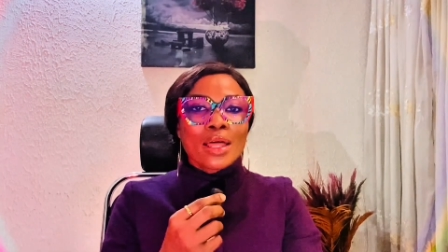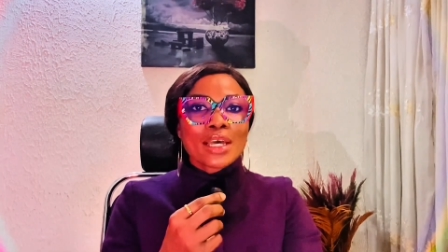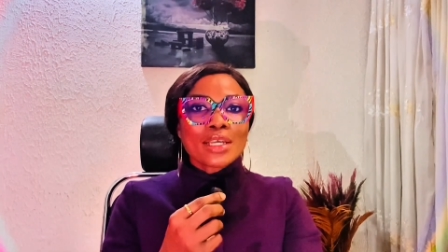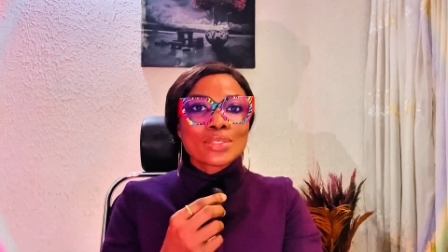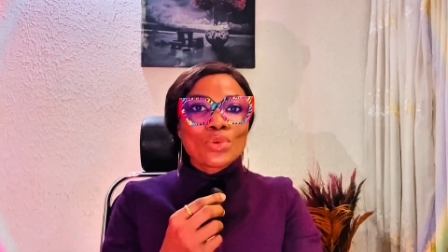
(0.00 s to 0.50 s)

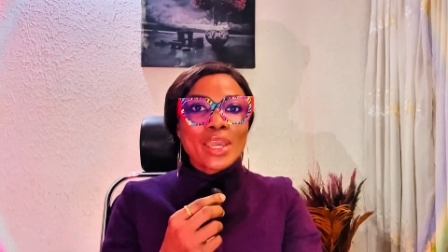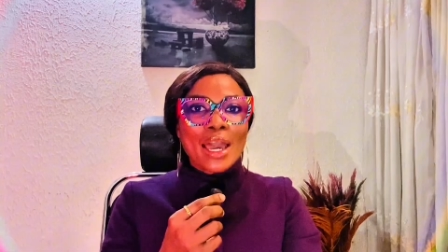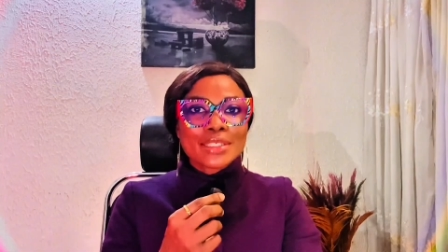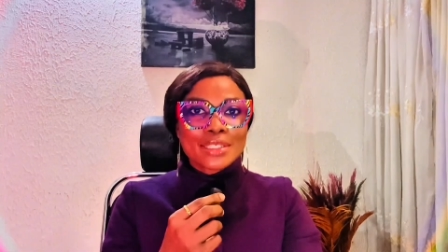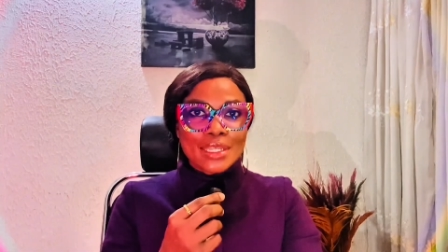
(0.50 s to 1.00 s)
That's the way
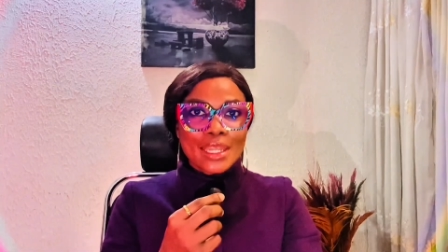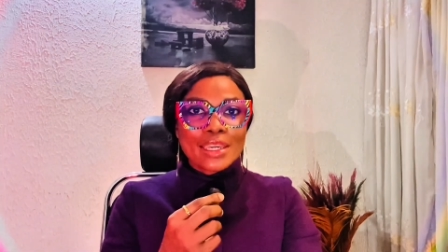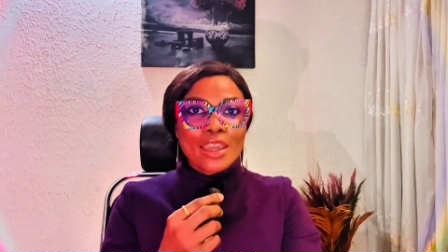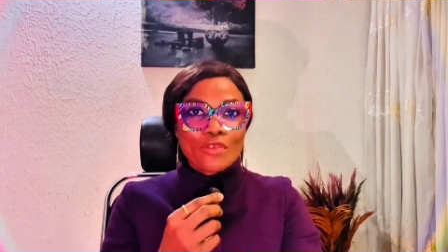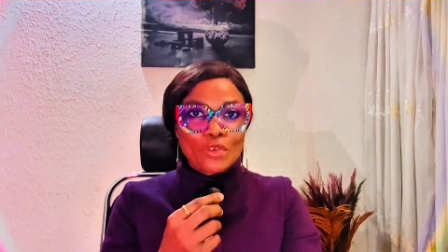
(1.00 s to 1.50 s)
I see it. Like
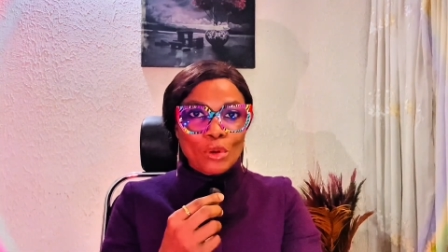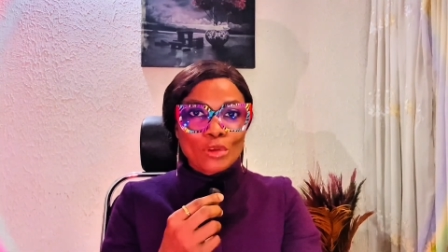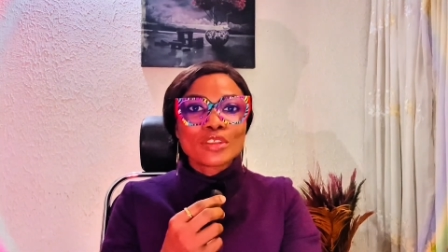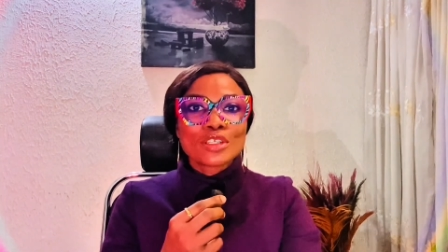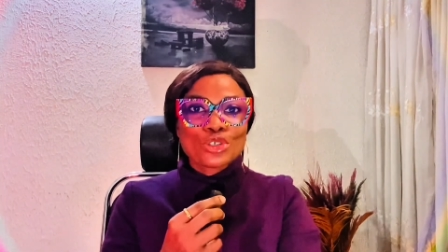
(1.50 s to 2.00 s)
every
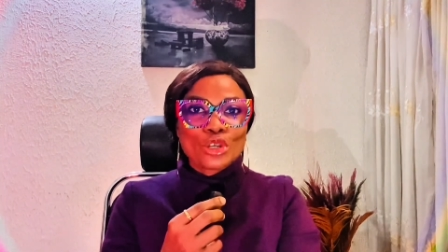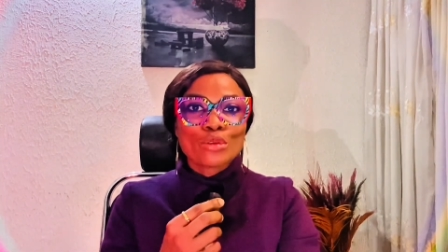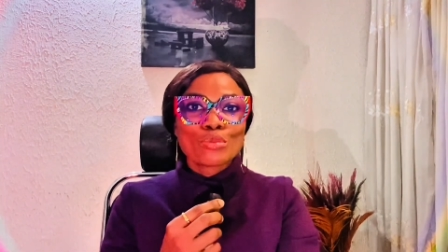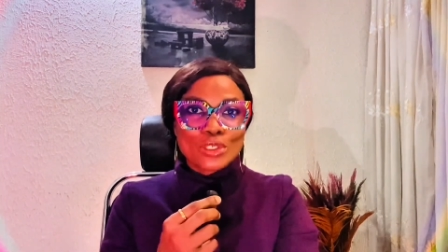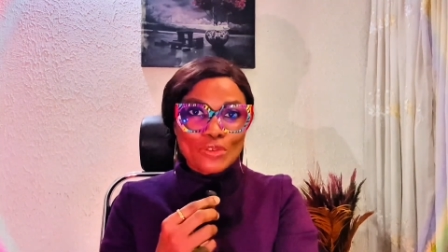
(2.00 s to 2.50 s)
month, this
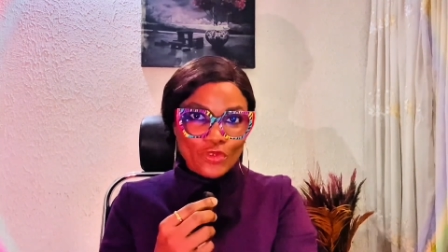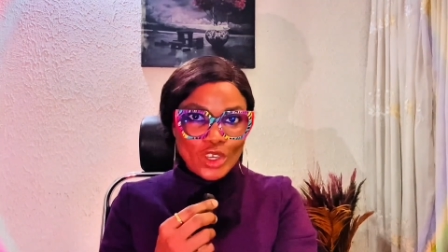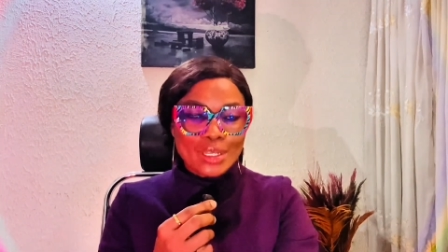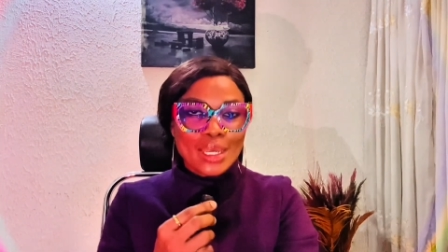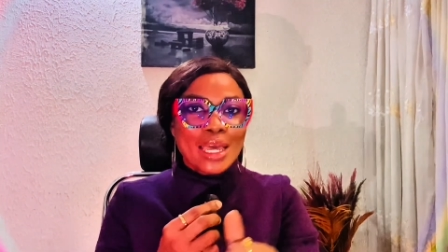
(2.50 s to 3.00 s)
child must
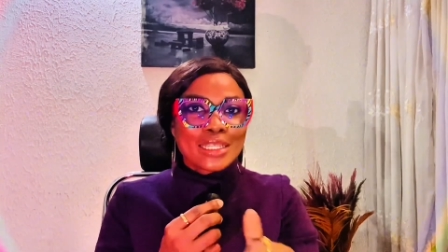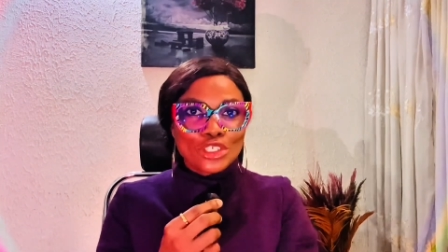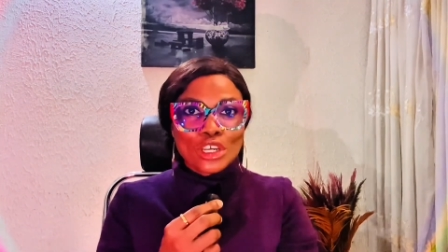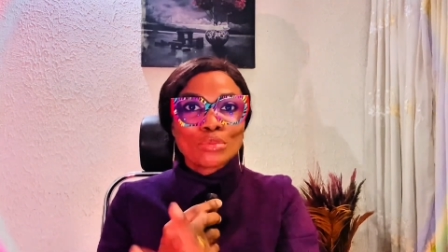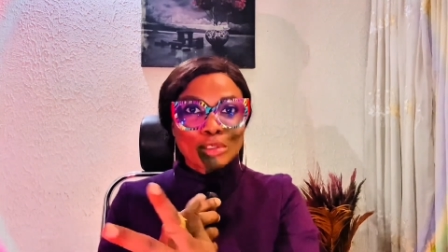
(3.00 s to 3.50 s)
feed. This
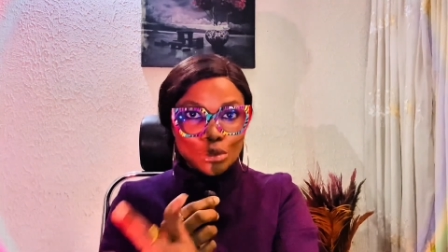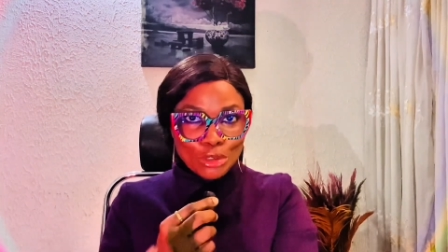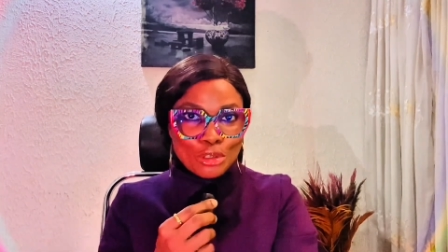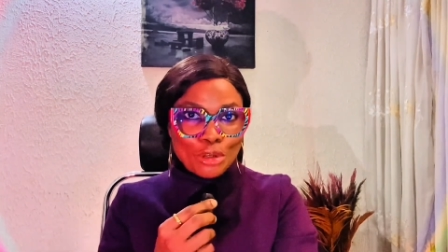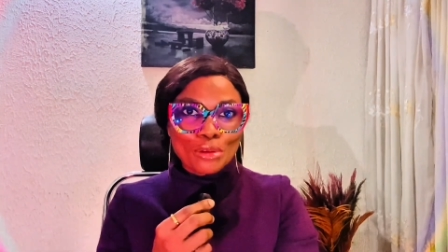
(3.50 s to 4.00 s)
child must go to
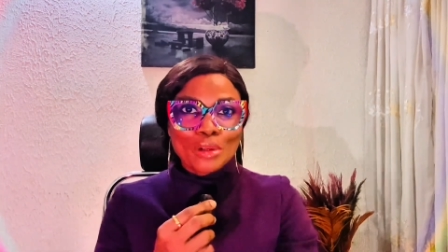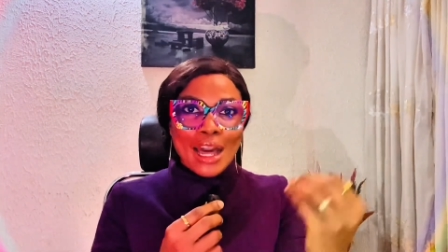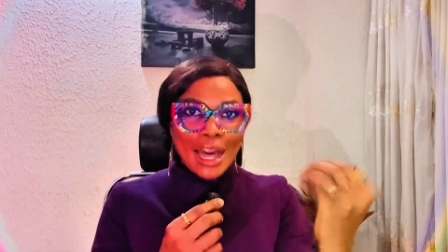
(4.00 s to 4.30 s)
school.